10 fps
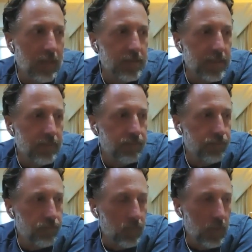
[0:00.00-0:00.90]
And
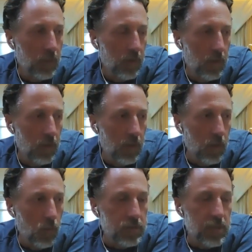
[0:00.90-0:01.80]

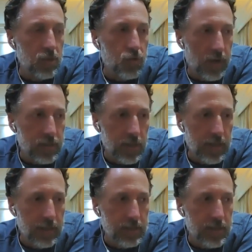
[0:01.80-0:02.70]
what's interesting
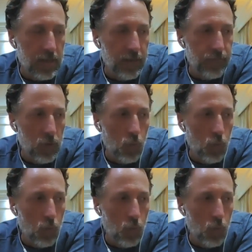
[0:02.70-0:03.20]
is that if you